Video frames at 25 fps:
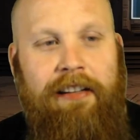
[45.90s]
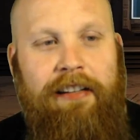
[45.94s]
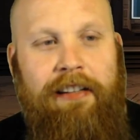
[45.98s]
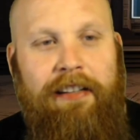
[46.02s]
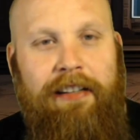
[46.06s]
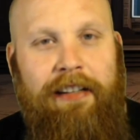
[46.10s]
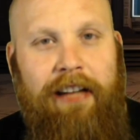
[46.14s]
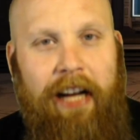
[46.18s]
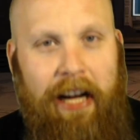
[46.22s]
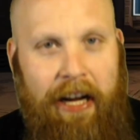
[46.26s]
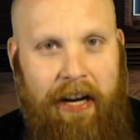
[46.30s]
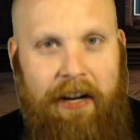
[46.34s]

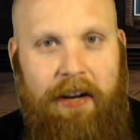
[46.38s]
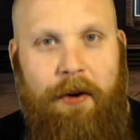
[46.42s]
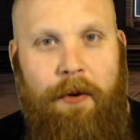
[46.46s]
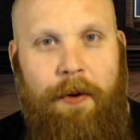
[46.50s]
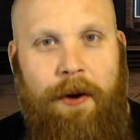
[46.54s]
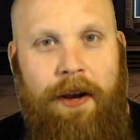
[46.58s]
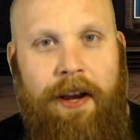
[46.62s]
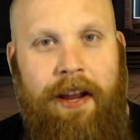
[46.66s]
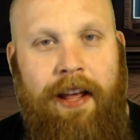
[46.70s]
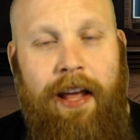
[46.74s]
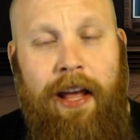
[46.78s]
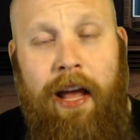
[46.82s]
How you
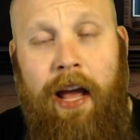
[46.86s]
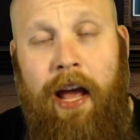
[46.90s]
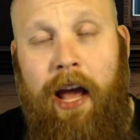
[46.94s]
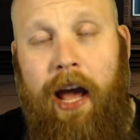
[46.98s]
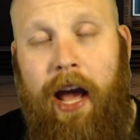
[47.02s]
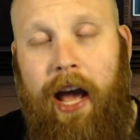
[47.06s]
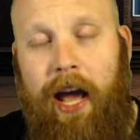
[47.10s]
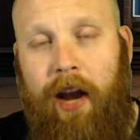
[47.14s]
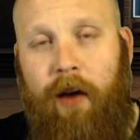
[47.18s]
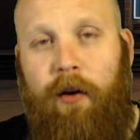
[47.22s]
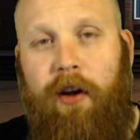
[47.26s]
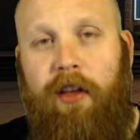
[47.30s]
doing?
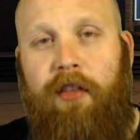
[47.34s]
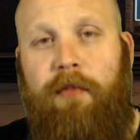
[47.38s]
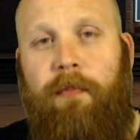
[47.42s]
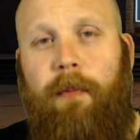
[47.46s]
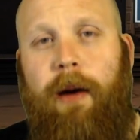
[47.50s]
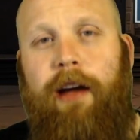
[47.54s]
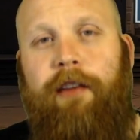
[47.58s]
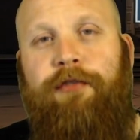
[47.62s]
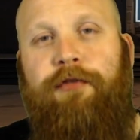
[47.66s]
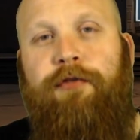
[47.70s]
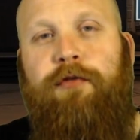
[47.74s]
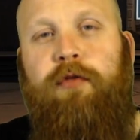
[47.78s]
Anyways,
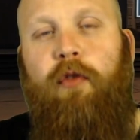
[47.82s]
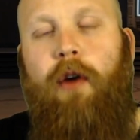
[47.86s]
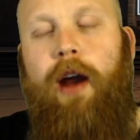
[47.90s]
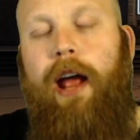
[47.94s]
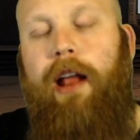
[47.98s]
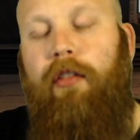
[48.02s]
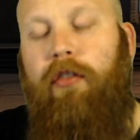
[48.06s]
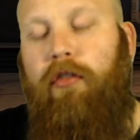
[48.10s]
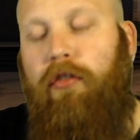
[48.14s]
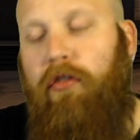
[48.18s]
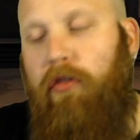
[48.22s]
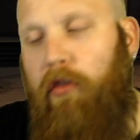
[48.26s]
my
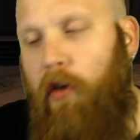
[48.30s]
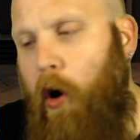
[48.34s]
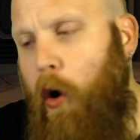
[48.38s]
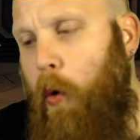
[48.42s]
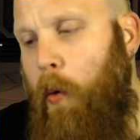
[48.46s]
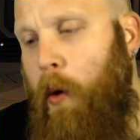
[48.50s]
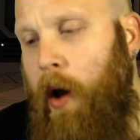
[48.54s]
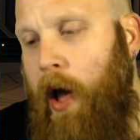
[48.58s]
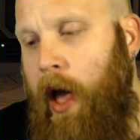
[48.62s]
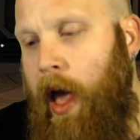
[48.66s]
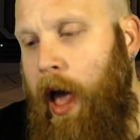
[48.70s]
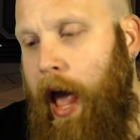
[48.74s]
friends,
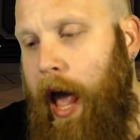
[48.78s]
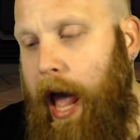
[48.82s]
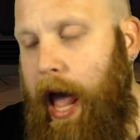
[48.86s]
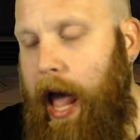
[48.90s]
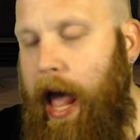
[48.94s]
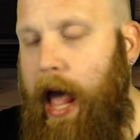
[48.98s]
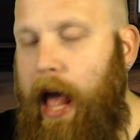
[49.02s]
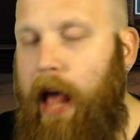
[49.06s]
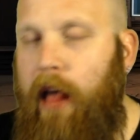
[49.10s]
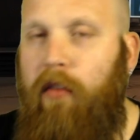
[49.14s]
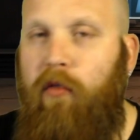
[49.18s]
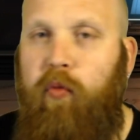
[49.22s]
so
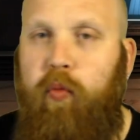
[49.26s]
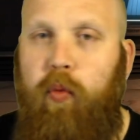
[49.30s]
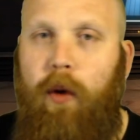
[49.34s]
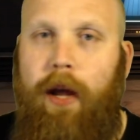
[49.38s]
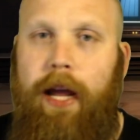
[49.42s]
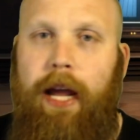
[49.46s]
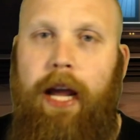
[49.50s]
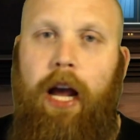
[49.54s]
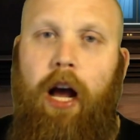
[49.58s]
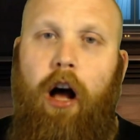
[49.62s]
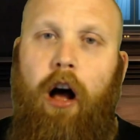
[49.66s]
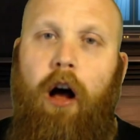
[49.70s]
as
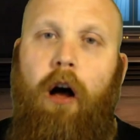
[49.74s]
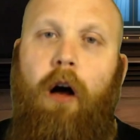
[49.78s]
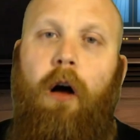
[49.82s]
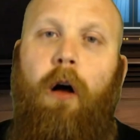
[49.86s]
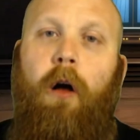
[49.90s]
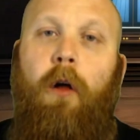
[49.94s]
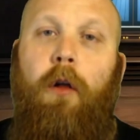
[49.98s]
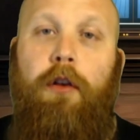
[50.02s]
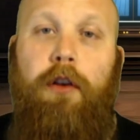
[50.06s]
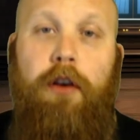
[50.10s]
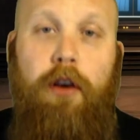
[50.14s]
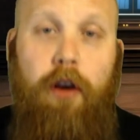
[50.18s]
we
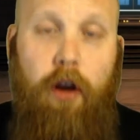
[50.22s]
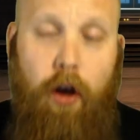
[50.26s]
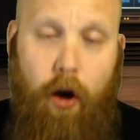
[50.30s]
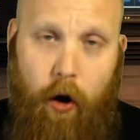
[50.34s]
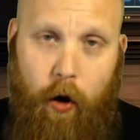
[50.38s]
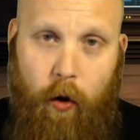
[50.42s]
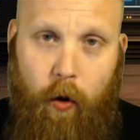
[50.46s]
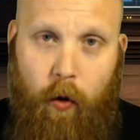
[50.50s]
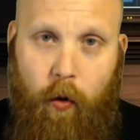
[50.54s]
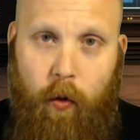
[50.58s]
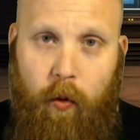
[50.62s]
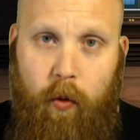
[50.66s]
all
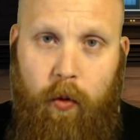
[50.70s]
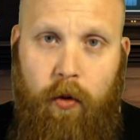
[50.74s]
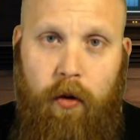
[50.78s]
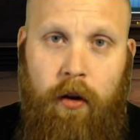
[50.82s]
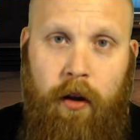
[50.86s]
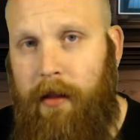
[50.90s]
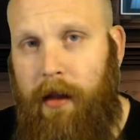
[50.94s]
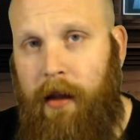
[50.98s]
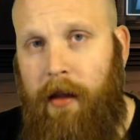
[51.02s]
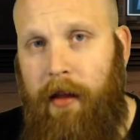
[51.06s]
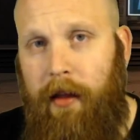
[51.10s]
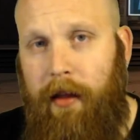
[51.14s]
know,